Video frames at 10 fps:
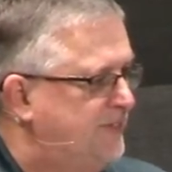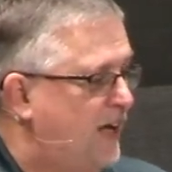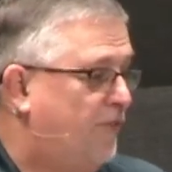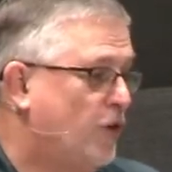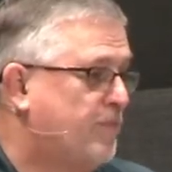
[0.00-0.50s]

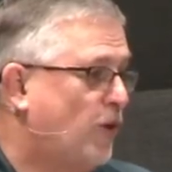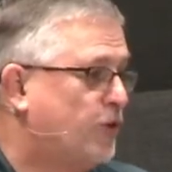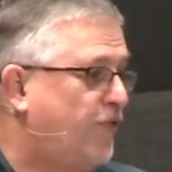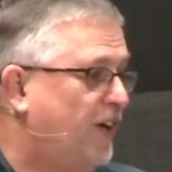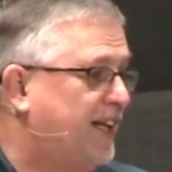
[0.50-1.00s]
Now, if your
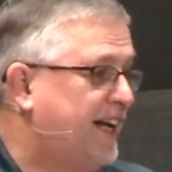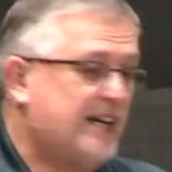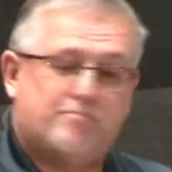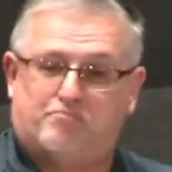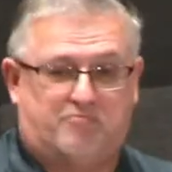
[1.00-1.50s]
boat's filling
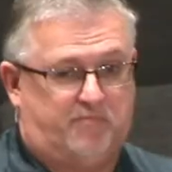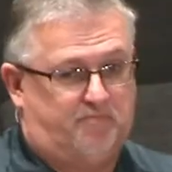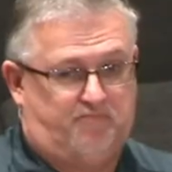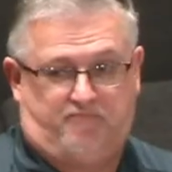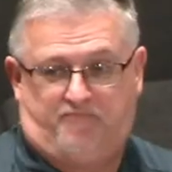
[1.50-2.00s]

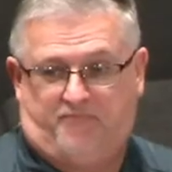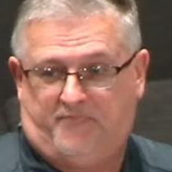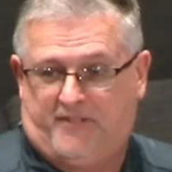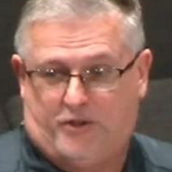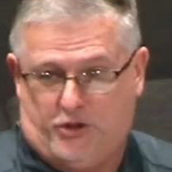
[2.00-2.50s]
up,